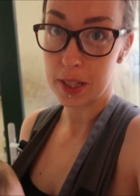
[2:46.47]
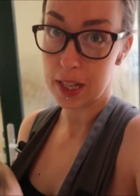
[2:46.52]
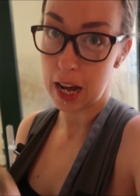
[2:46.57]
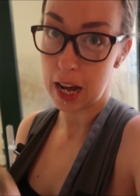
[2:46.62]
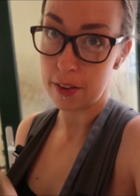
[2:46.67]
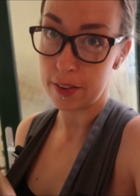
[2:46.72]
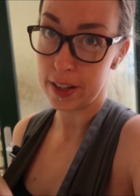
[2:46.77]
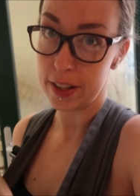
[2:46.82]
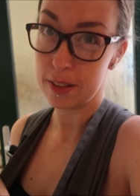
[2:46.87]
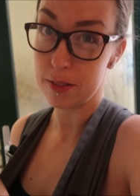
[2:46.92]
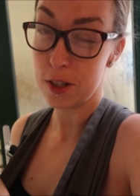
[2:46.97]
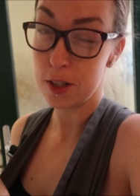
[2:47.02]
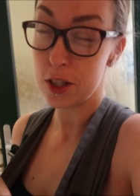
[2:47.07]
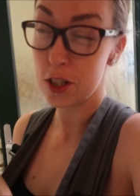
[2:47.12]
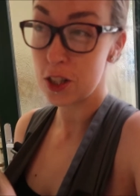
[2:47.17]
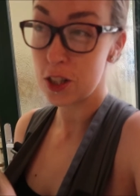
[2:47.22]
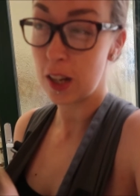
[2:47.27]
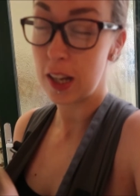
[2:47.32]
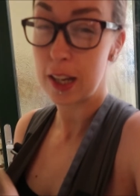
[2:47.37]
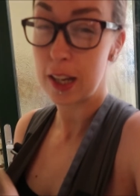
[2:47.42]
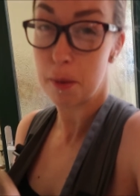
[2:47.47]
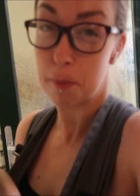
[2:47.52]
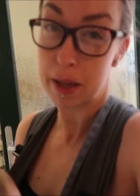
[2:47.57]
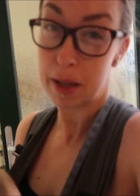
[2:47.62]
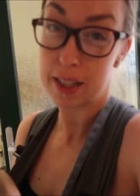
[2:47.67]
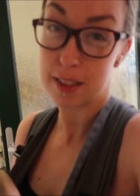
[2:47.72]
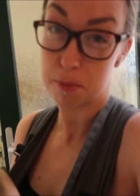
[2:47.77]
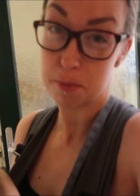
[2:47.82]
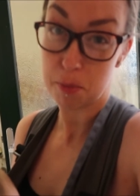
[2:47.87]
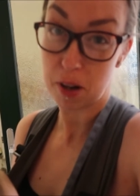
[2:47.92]
the carrier just so I can
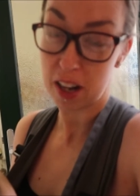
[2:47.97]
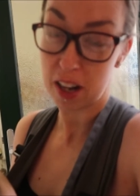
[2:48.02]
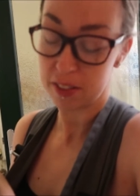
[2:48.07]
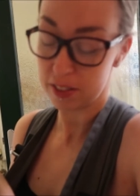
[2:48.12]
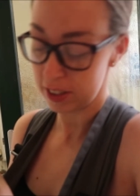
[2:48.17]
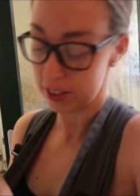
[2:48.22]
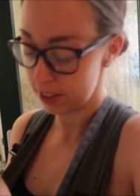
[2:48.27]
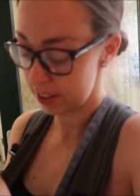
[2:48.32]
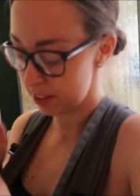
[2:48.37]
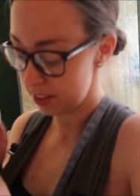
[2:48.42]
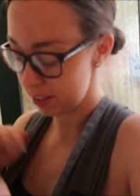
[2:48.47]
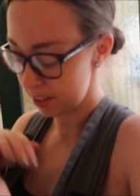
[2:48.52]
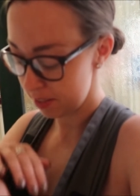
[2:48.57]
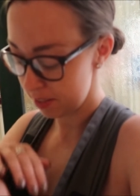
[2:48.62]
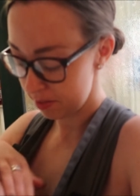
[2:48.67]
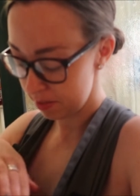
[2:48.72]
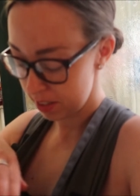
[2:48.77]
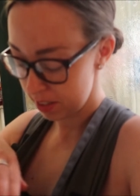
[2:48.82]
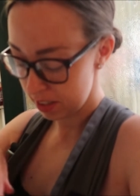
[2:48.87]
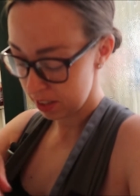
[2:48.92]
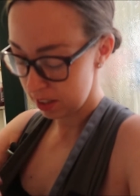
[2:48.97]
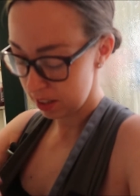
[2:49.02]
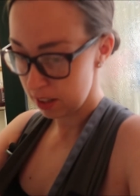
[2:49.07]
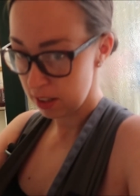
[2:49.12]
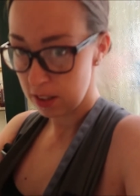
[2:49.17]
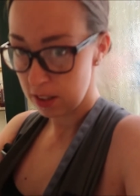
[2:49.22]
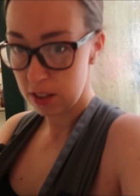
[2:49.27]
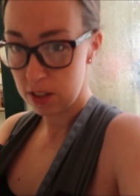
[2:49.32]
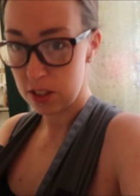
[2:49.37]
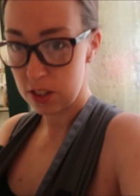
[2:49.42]
make some breakfast.
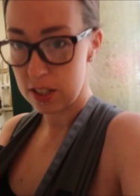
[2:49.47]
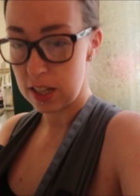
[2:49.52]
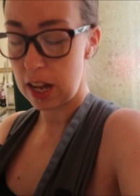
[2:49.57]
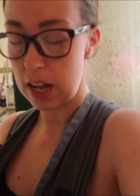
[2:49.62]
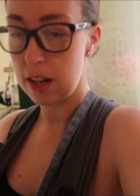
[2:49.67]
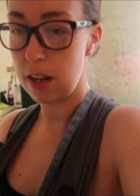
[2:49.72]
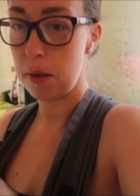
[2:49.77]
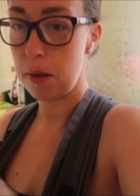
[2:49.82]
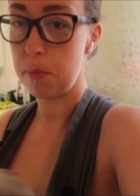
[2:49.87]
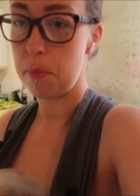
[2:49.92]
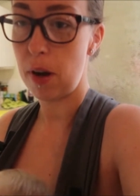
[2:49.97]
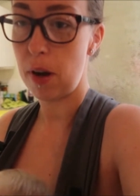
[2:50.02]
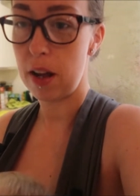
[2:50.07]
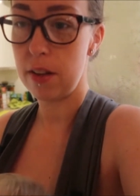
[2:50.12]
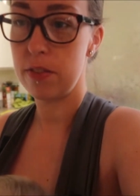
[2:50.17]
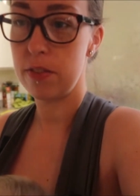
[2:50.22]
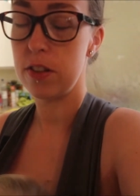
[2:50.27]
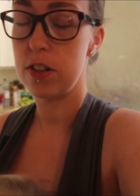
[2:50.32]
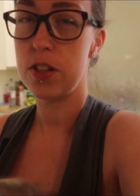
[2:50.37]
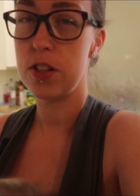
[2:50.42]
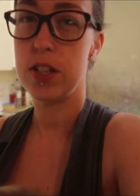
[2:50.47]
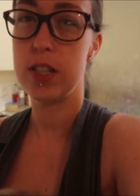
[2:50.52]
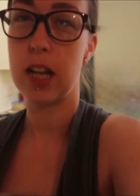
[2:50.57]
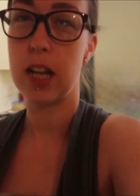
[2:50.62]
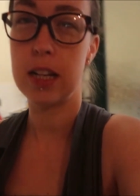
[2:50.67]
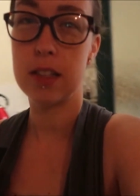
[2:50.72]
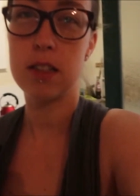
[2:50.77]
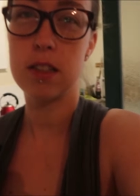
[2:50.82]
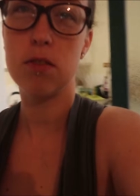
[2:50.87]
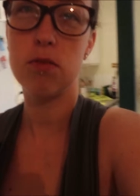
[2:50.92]
She's had her breakfast, she's
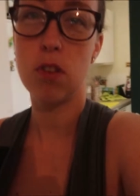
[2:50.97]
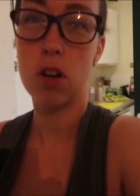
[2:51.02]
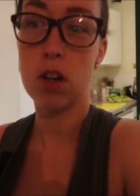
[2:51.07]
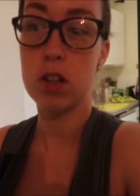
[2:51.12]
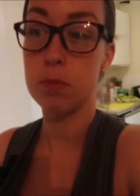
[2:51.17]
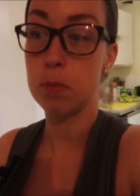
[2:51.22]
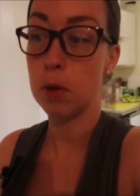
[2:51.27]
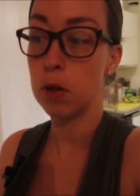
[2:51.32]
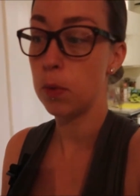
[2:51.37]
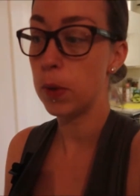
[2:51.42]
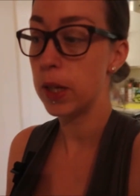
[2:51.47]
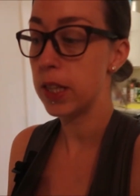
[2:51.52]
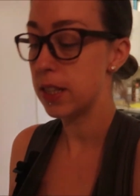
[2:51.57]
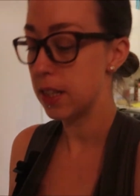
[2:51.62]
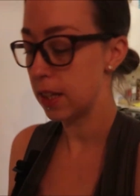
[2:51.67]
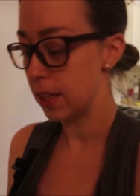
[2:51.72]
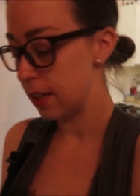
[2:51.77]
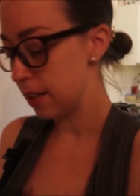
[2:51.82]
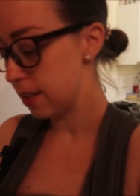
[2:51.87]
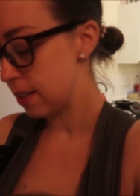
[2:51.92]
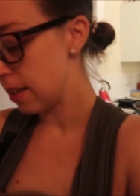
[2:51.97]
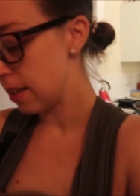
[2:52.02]
had some raspberry Wheaties,